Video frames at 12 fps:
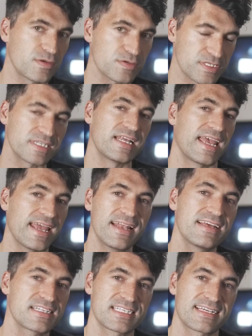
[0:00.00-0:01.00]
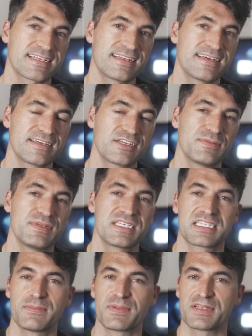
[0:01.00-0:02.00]
course, an alien satellite could be
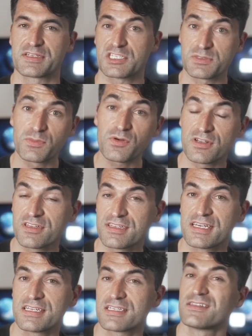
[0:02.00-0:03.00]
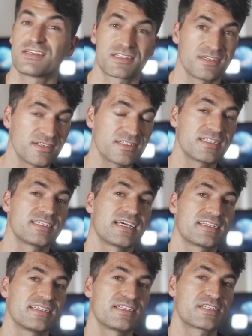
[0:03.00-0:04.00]
simply smaller than this and thus
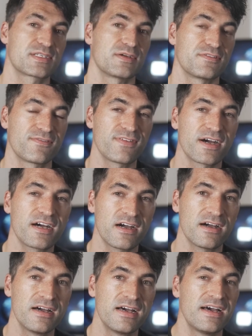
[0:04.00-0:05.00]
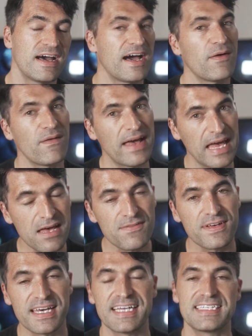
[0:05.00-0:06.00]
undetected so far.
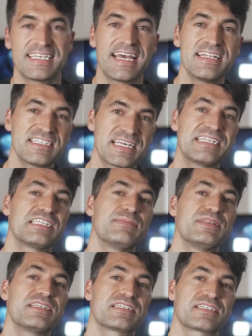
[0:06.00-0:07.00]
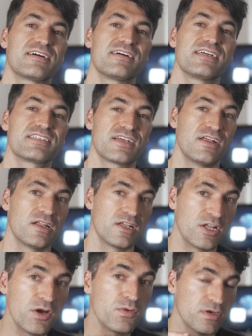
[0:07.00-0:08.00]
However, a 10 centimeter size,
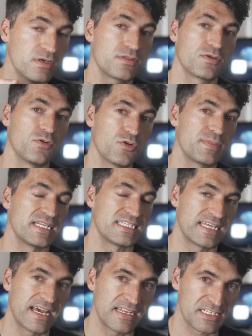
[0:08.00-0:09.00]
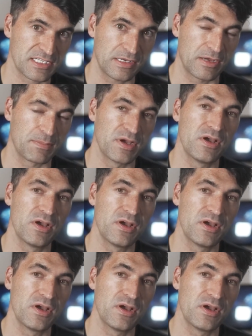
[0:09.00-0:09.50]
low Earth orbit telescope